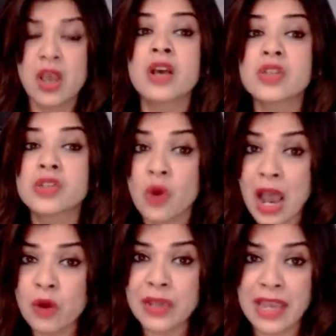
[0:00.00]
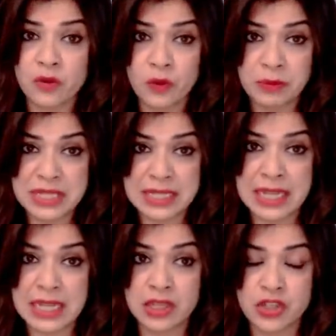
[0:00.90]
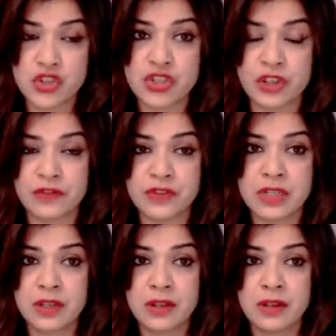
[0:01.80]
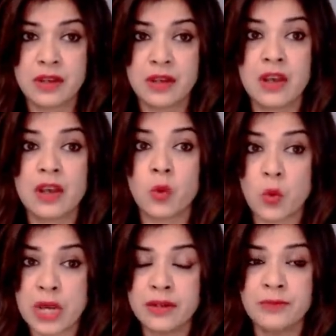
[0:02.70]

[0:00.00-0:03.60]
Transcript: So how can we mitigate this shift? 1.